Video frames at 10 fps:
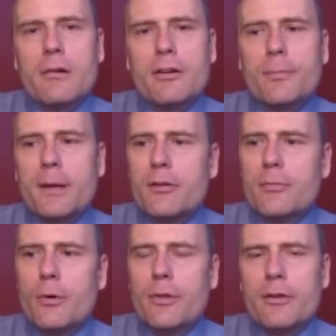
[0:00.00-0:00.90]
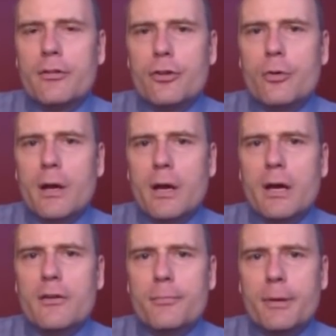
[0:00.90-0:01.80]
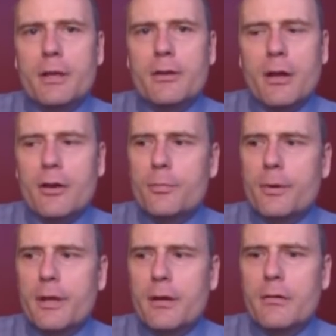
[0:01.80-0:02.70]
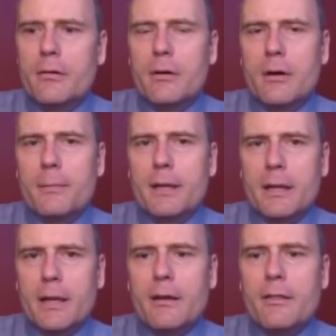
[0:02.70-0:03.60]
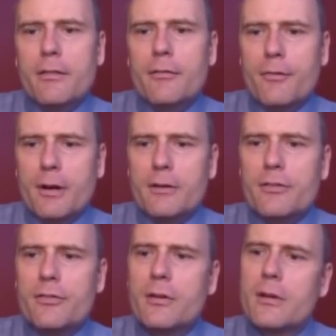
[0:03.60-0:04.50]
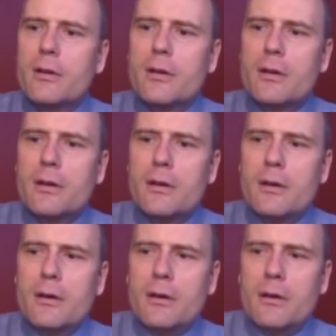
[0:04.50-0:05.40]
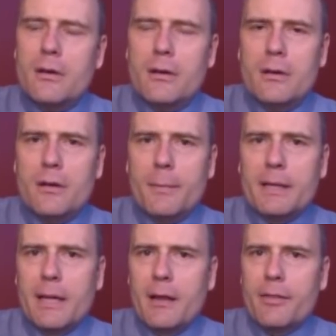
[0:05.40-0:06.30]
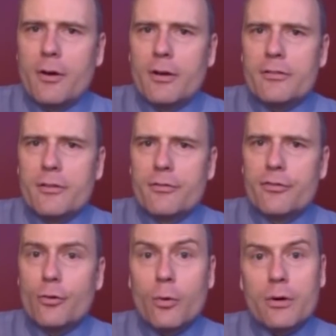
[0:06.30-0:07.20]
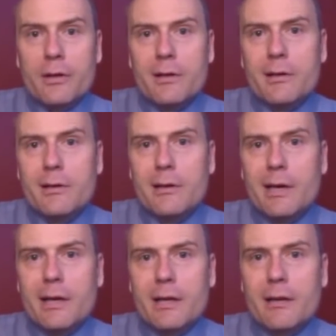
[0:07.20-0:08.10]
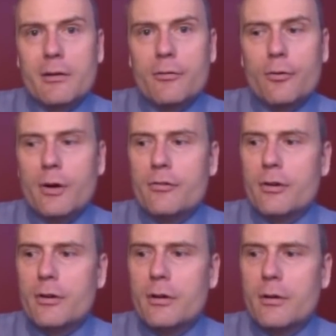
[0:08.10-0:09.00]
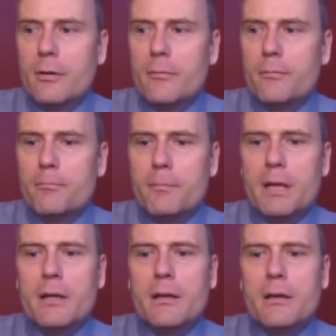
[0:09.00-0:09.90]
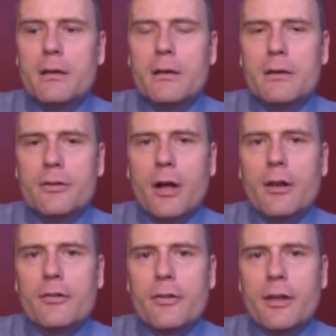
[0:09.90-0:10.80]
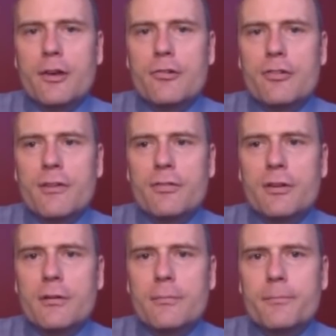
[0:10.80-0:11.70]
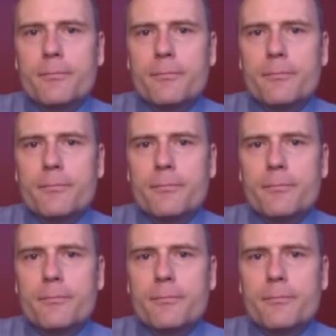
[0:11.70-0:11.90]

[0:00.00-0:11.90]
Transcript: currently spends more than $2.5 billion per year on mental health. France, the mental health costs have soared, adding $400 million to the country's deficit.